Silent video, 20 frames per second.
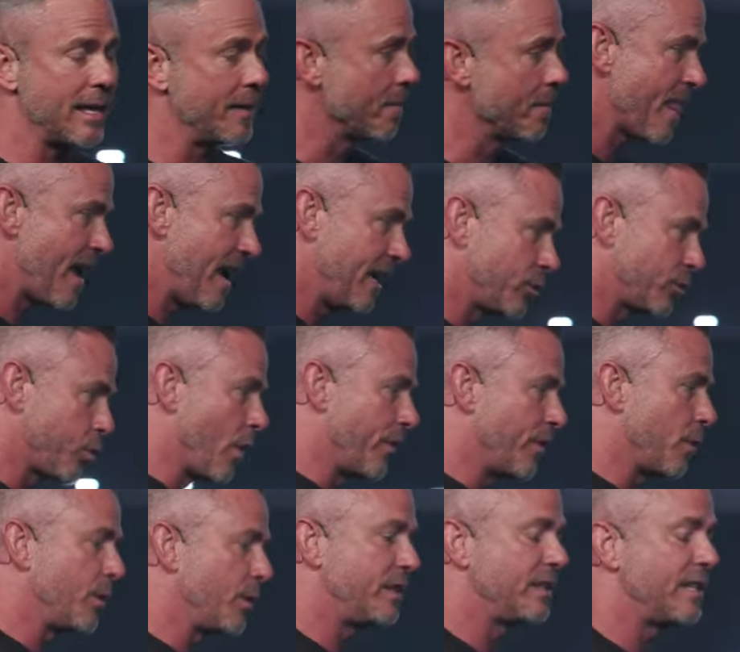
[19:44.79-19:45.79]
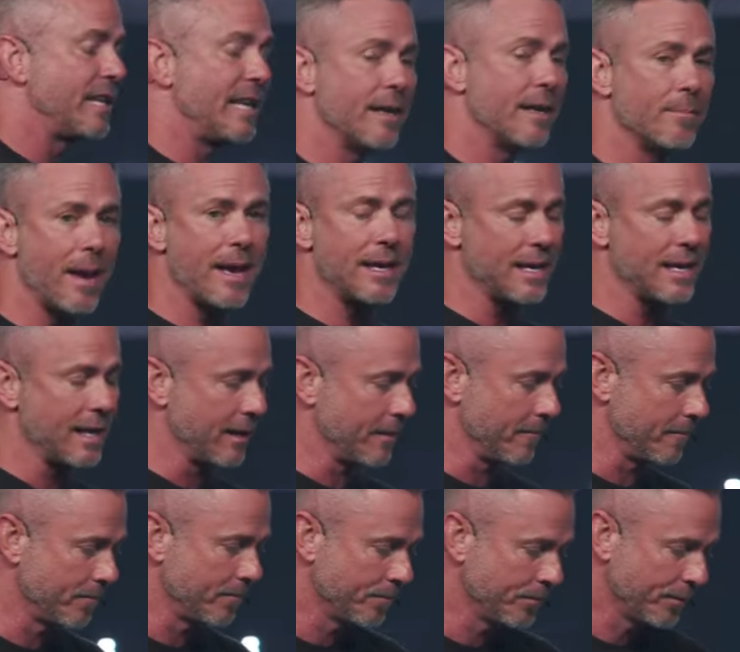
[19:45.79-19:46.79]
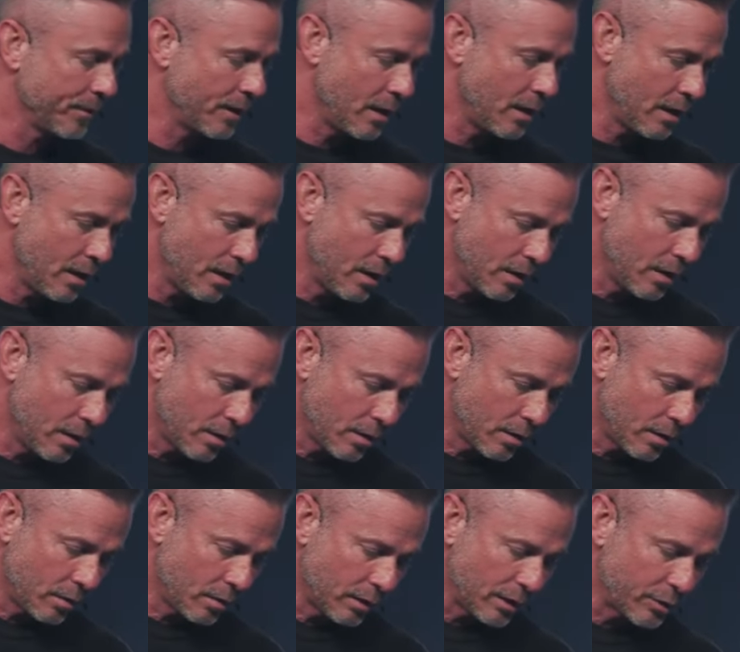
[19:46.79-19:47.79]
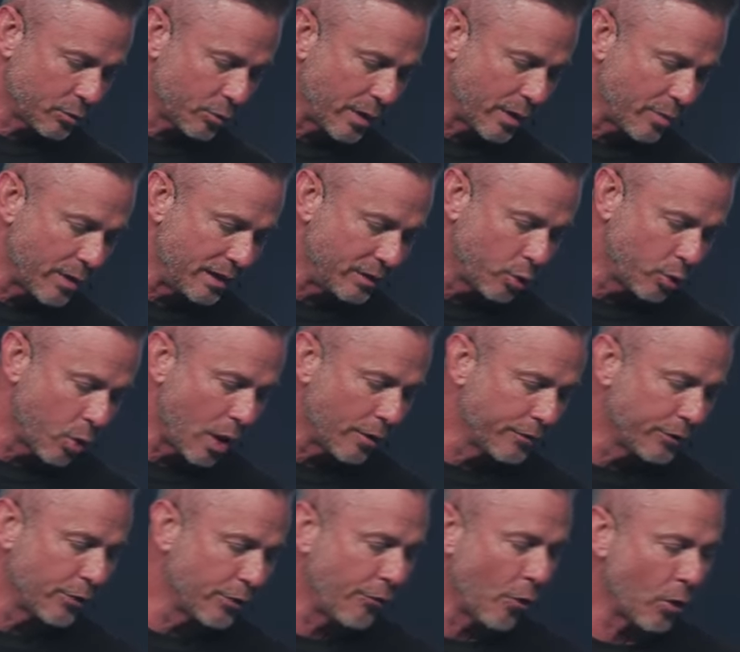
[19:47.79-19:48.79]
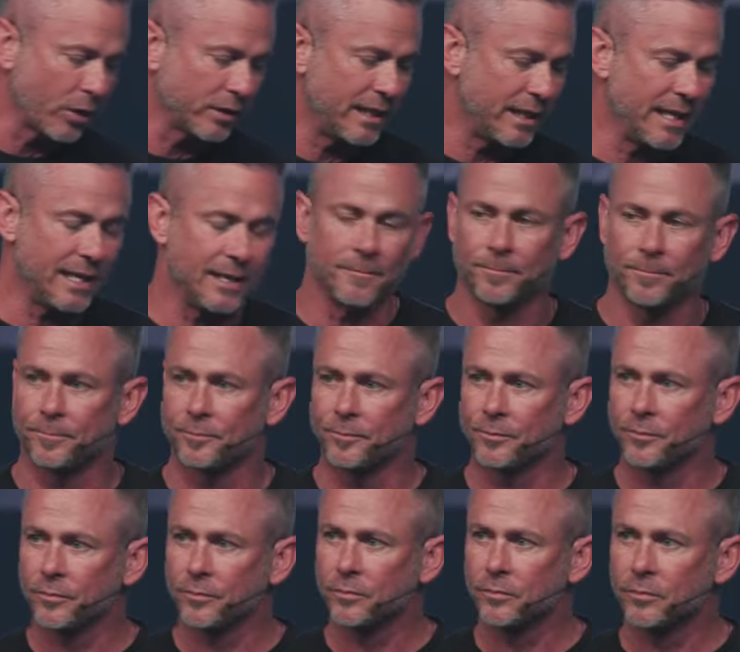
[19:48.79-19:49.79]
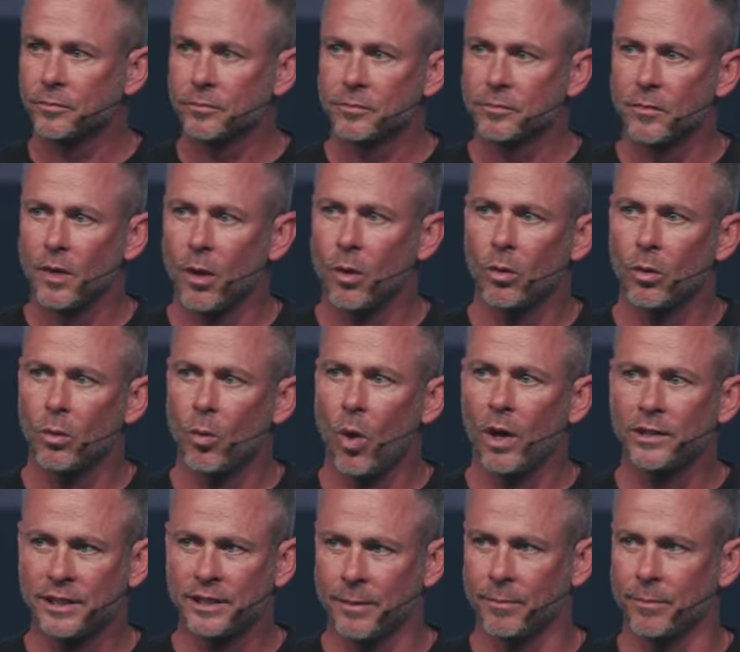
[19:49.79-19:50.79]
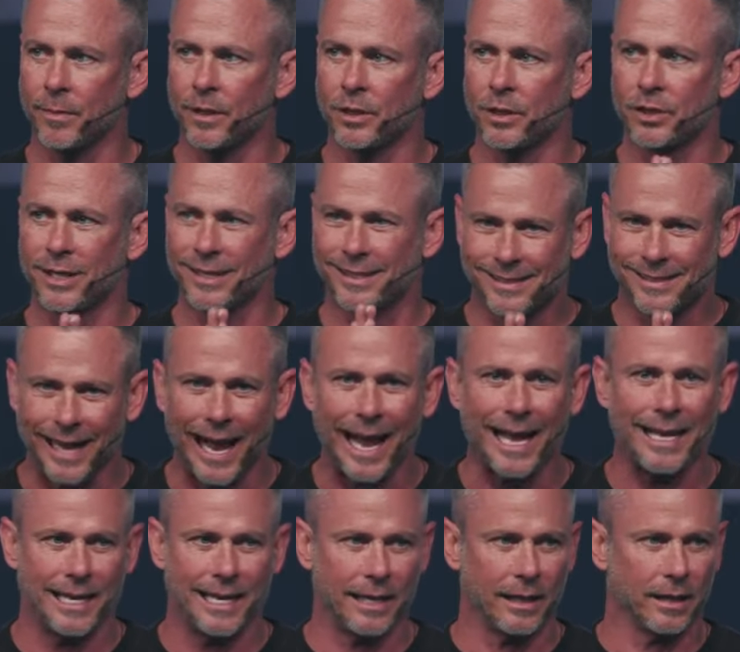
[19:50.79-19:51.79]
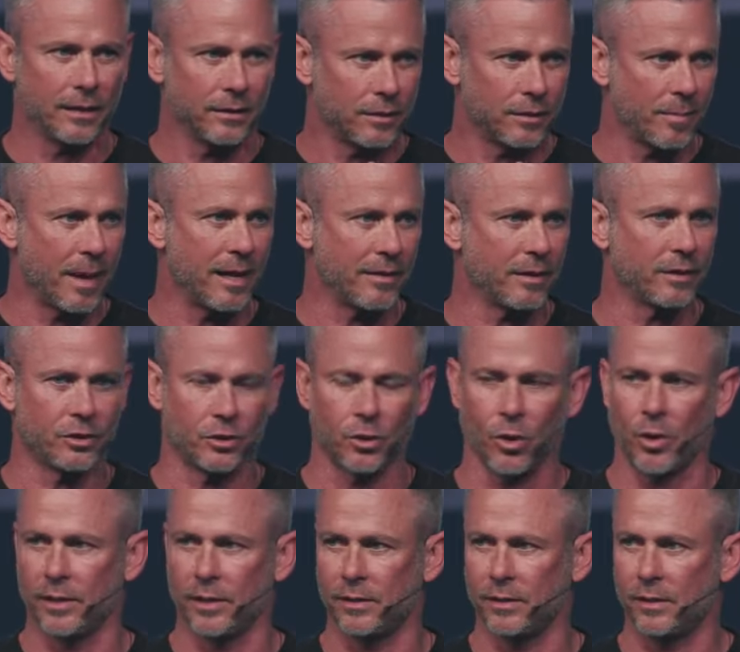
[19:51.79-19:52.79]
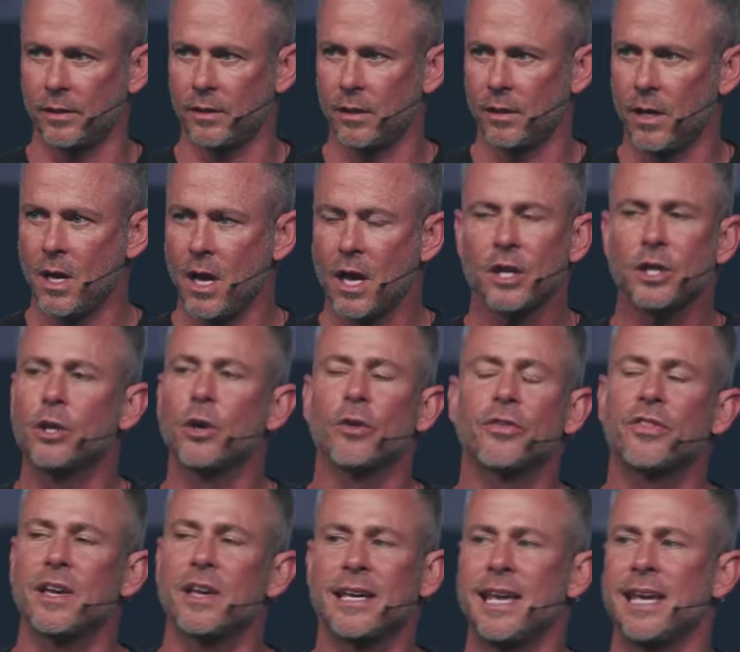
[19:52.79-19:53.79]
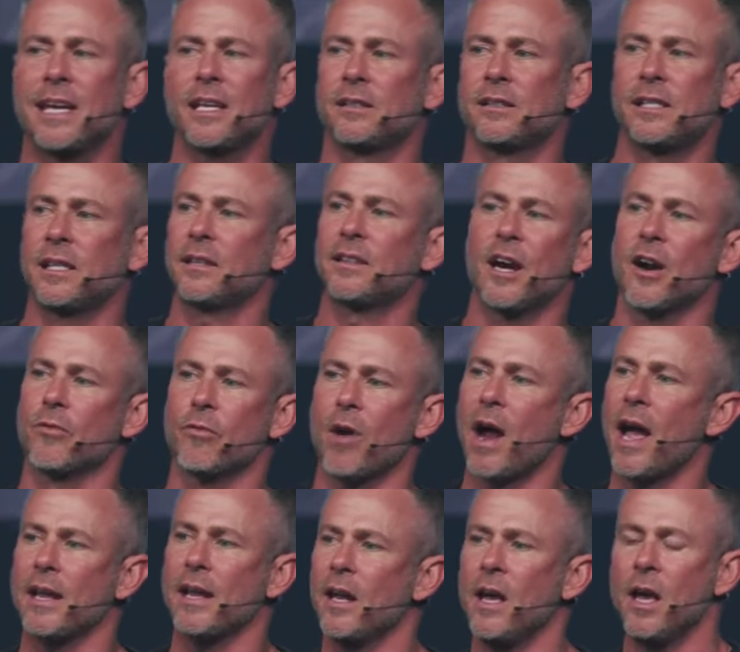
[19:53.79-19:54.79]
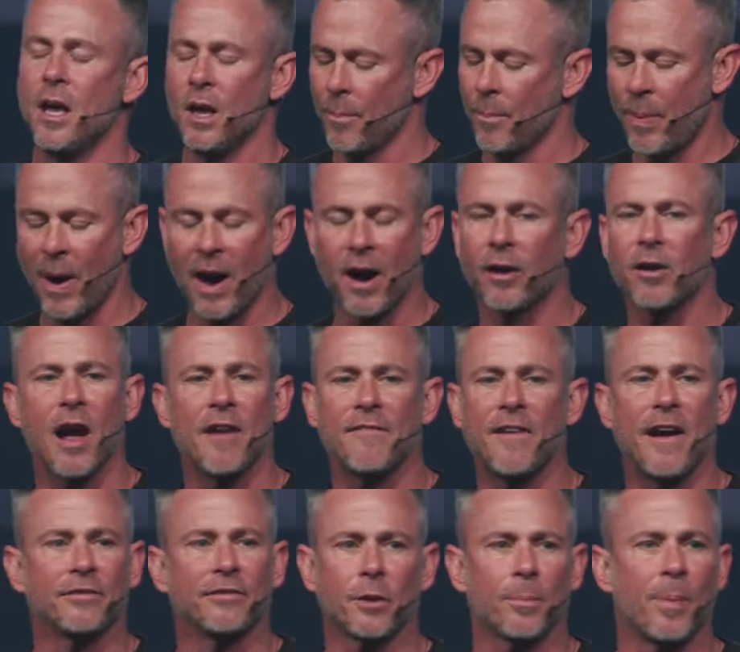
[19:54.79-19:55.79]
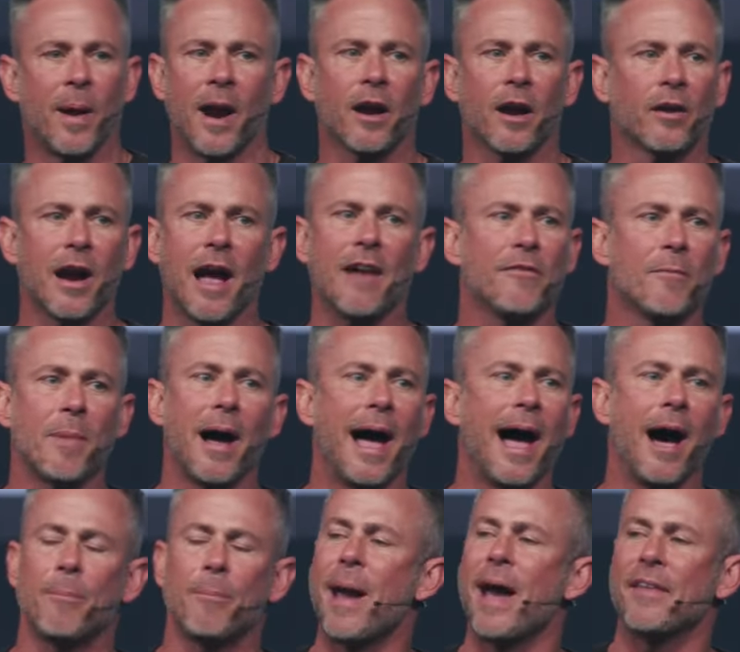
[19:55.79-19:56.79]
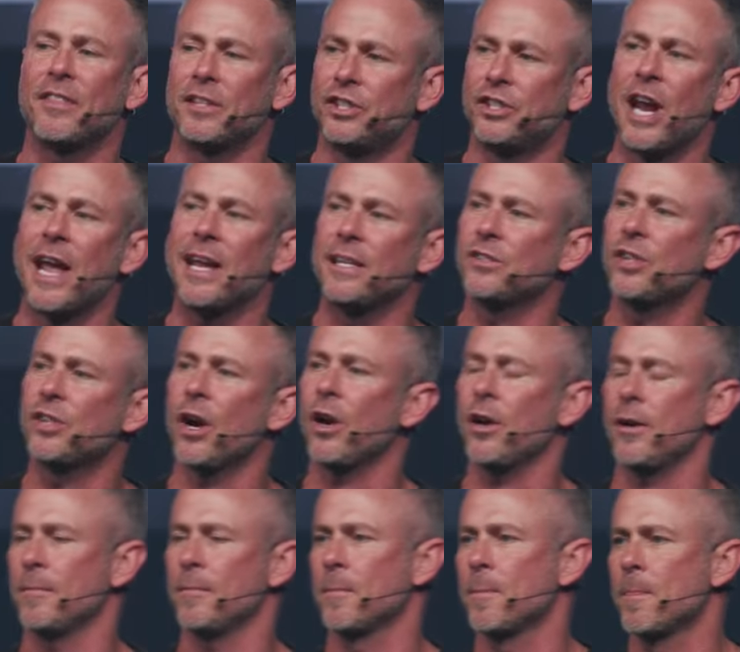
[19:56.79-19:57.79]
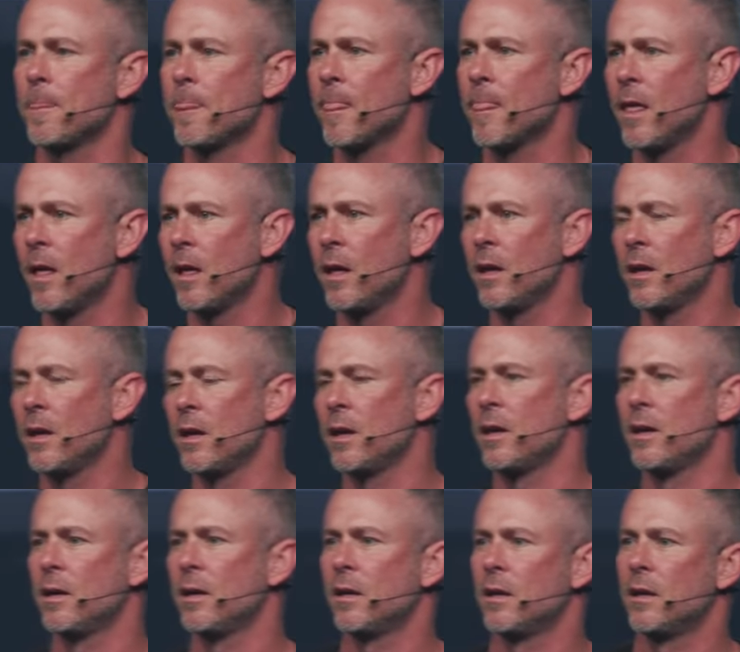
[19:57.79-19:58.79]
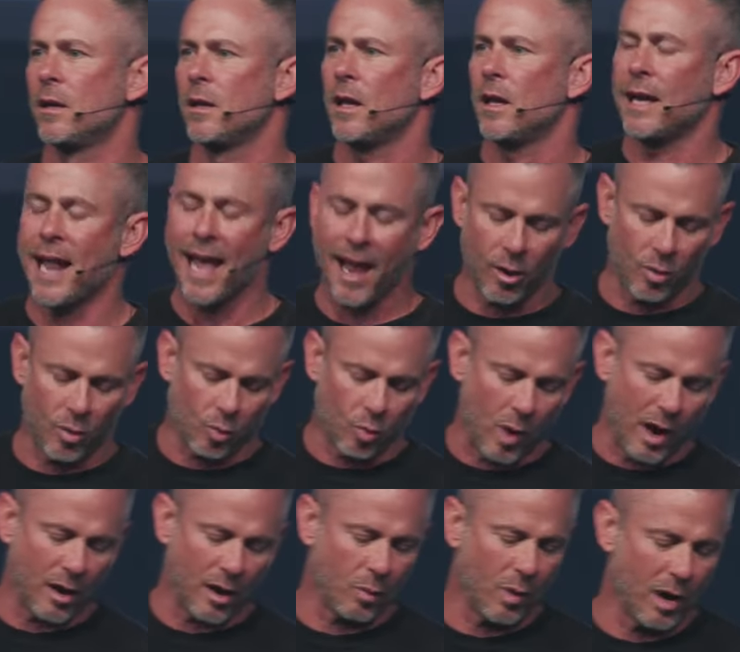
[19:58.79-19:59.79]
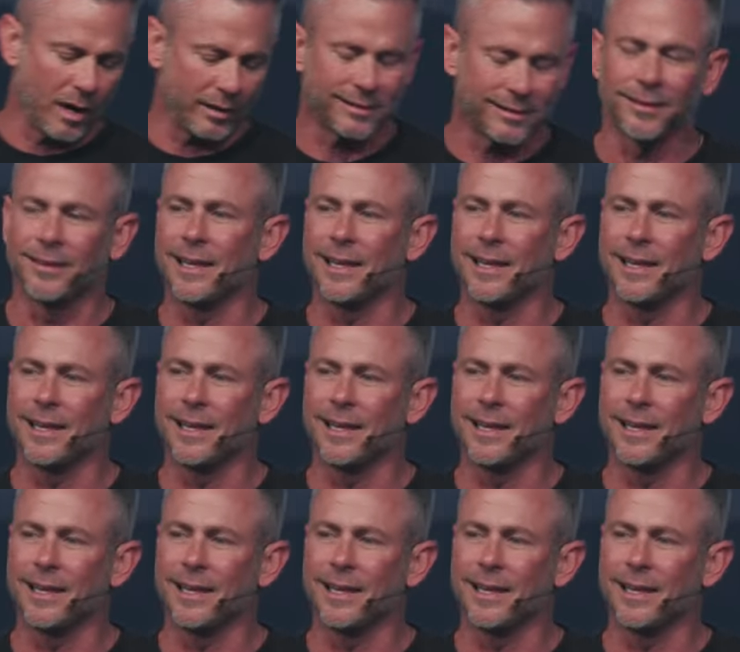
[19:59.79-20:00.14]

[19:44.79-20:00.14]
it. It's one that we see him making. Let's reread 12 through 14. Watch him deciding to make this choice. You don't think he could sit there and write paragraph after paragraph about how bad the chains hurt and how where it's